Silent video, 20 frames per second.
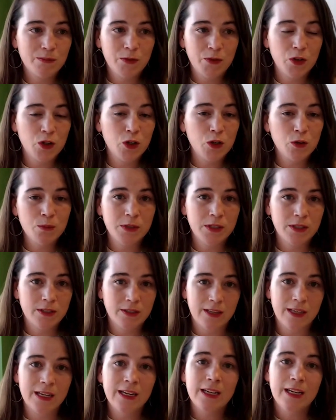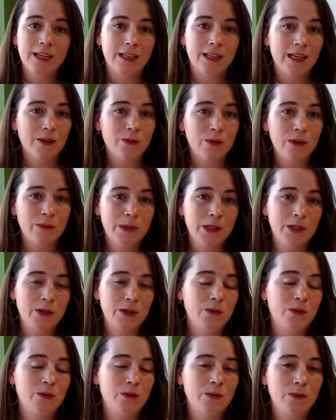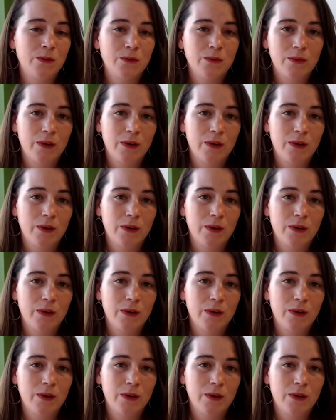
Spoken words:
firms thinking that women who